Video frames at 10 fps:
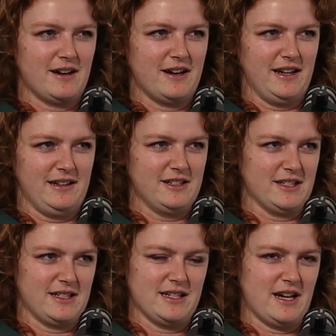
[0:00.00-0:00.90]

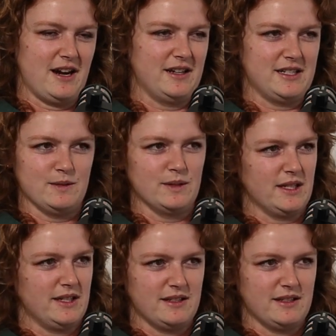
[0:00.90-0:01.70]
That's how I deal with it.